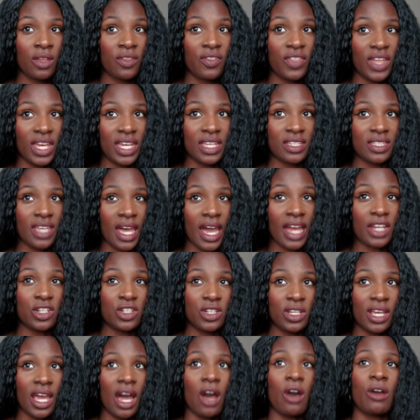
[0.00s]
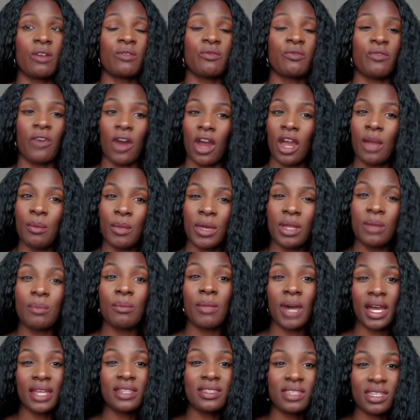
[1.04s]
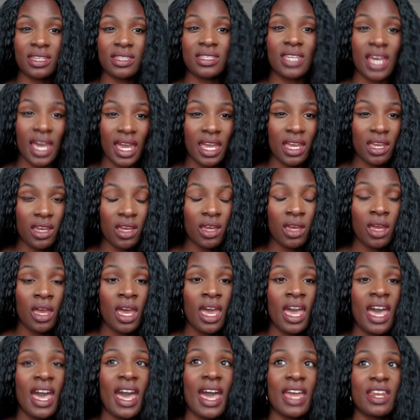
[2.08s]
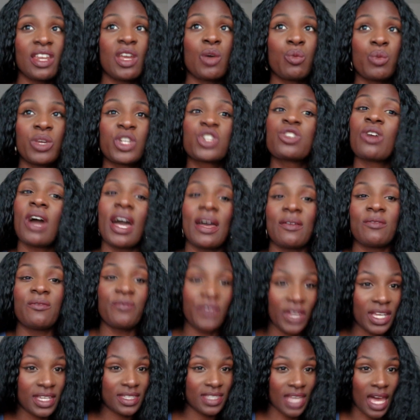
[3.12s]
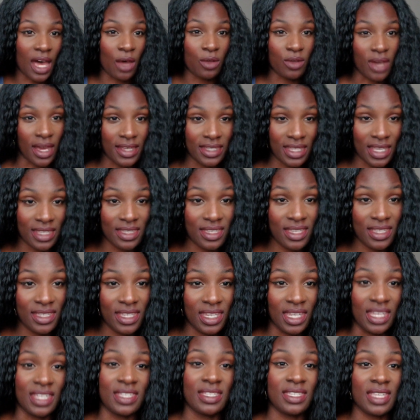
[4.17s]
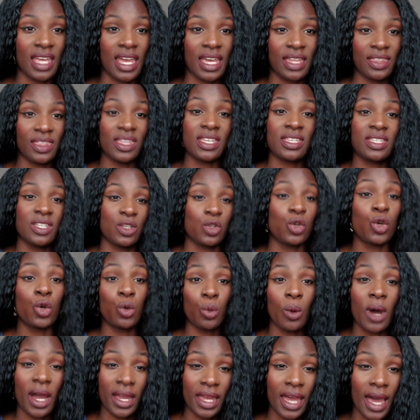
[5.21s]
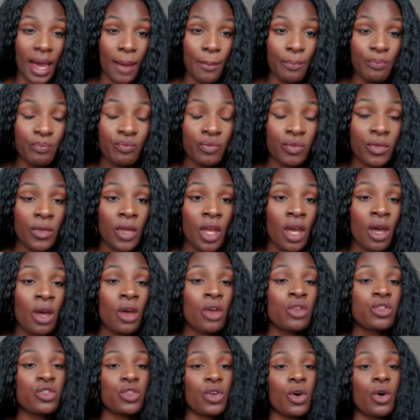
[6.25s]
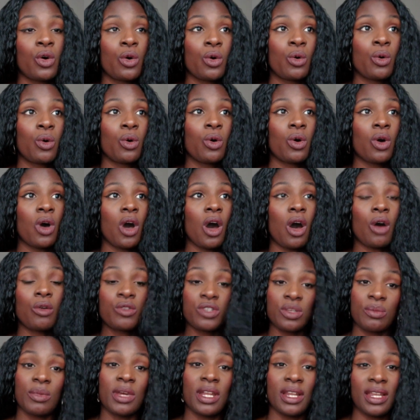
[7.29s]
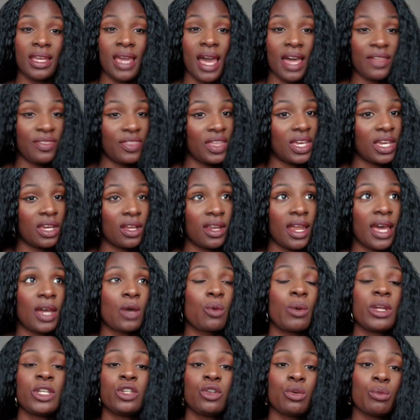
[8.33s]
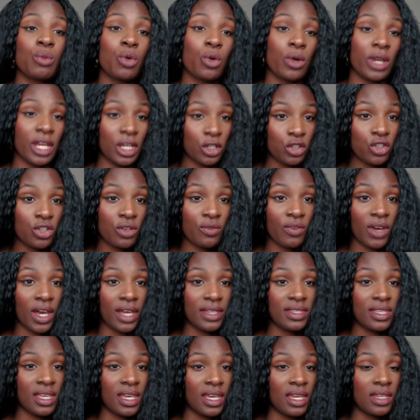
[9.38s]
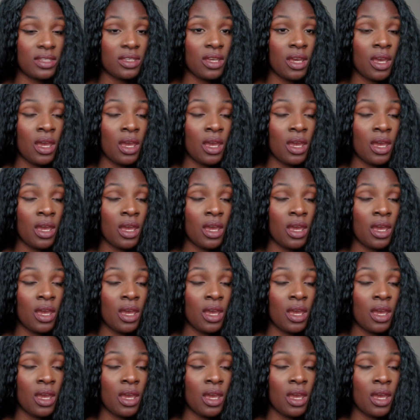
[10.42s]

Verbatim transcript: things that actually our environment might dictate, and then we try and fix our identity and say this is who I am. So ultimately I think like when you're more introverted,